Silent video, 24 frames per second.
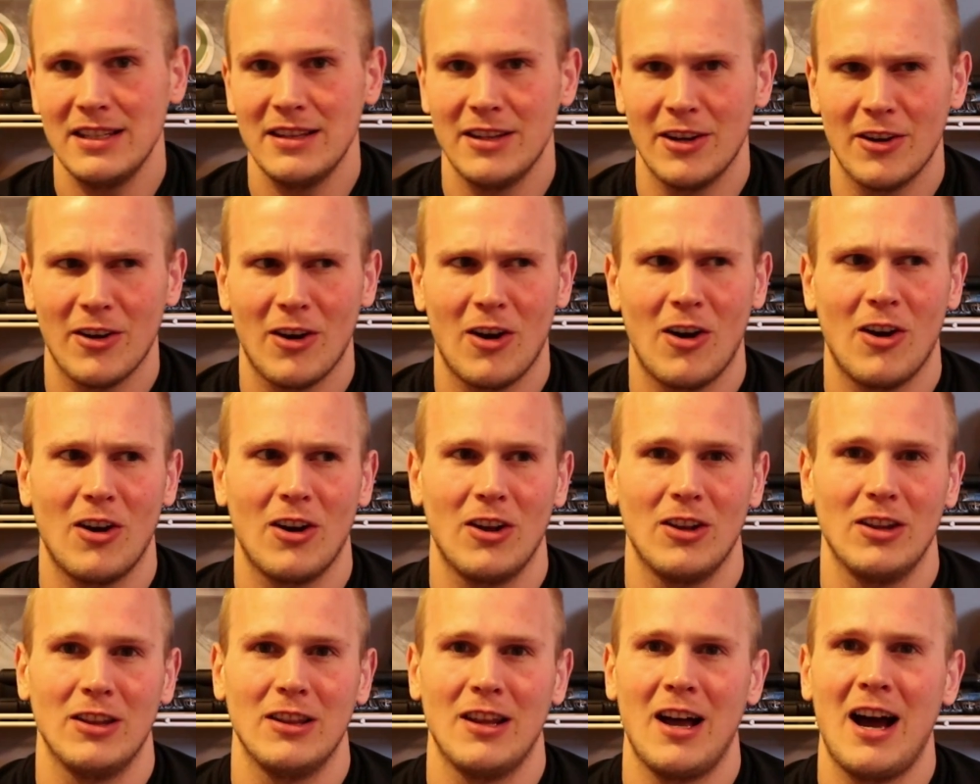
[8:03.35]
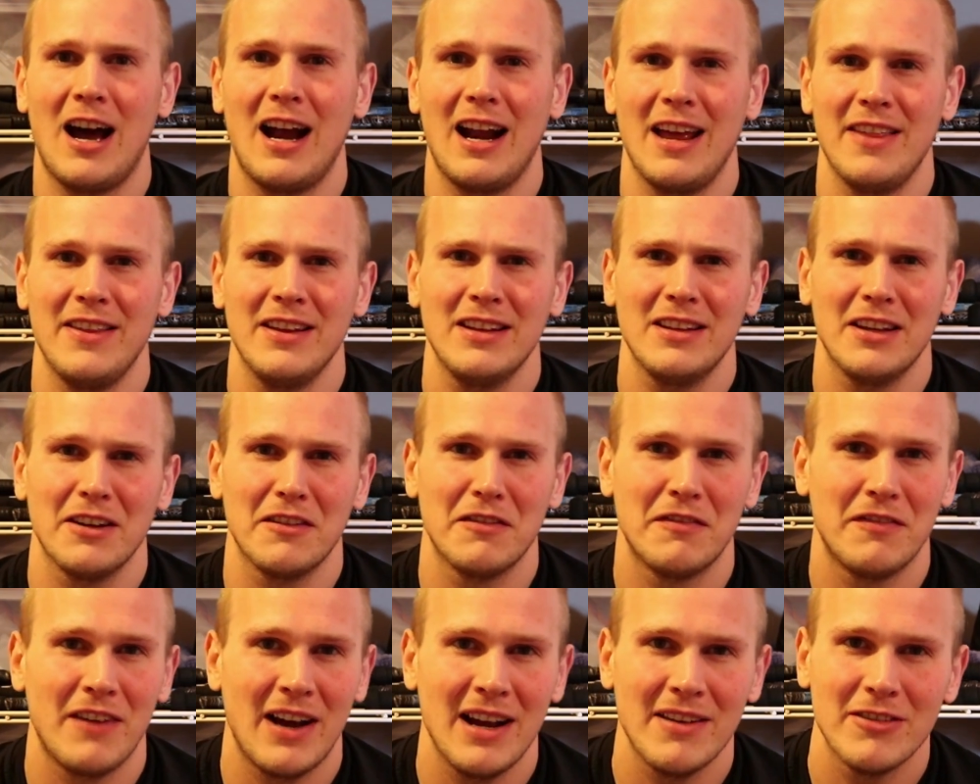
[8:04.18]
there are a lot, I think like
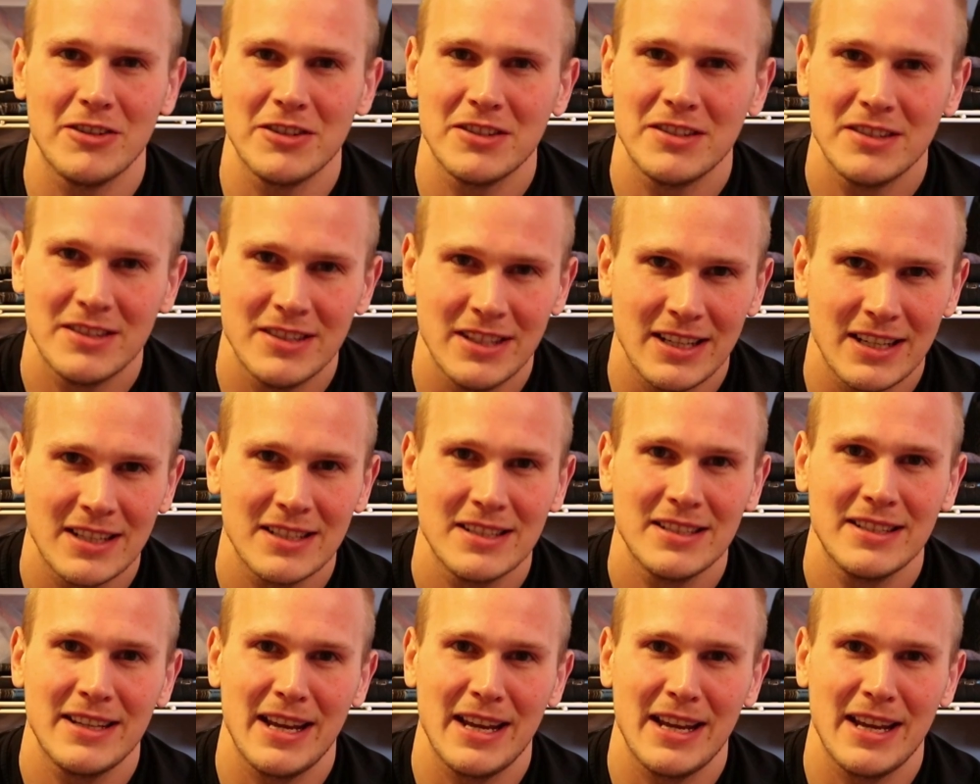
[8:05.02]
5 or 6